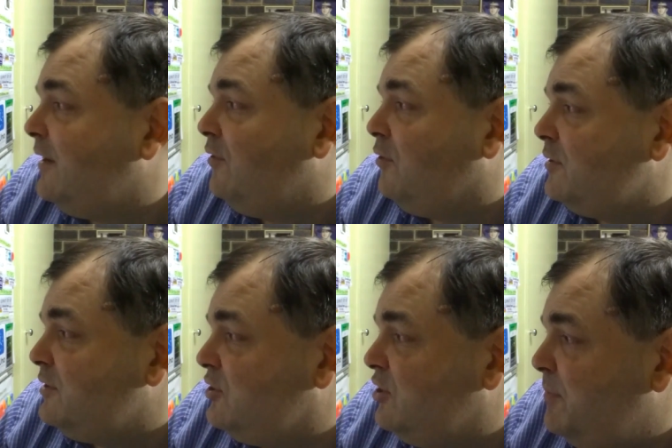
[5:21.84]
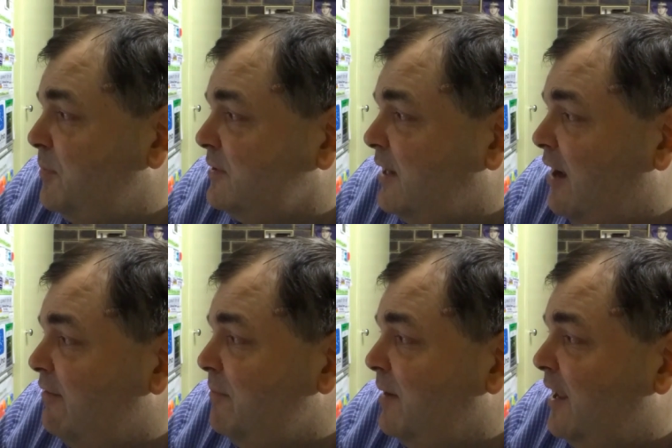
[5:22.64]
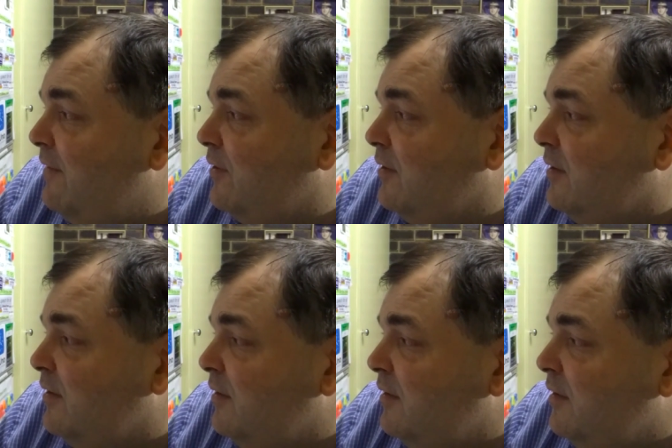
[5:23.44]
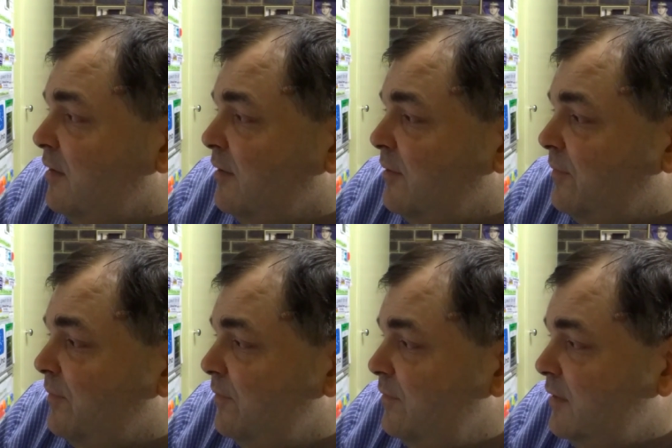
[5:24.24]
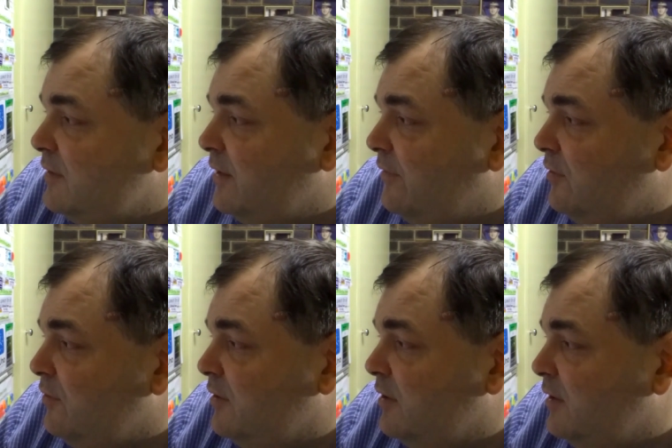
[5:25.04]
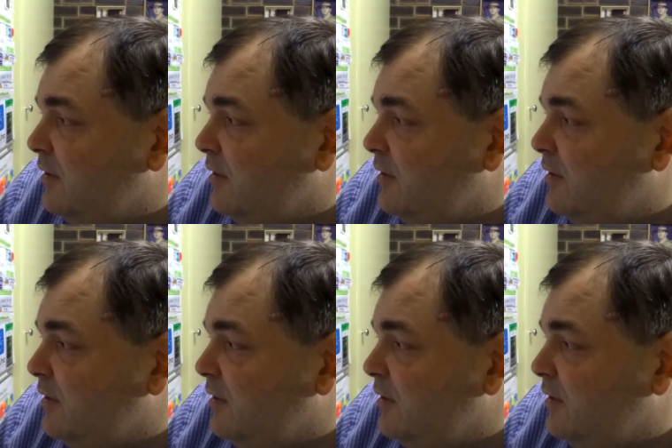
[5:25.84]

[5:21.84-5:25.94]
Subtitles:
have a look. What's the cheapest RM11? Let's have a look.